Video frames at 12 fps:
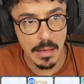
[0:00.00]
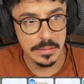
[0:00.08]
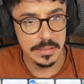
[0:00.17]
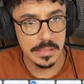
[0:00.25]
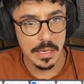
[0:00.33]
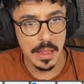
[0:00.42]
Oh,
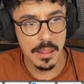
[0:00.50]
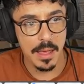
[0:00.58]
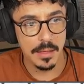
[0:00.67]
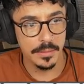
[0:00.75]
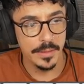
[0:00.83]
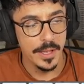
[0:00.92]
stunning
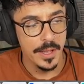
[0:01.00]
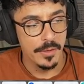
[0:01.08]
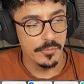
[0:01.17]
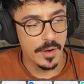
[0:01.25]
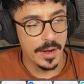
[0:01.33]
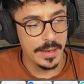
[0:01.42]
that.
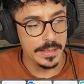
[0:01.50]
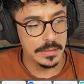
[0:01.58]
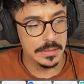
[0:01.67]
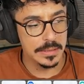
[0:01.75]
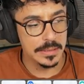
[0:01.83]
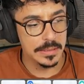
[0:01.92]

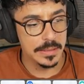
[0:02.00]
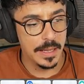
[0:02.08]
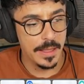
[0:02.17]
Right.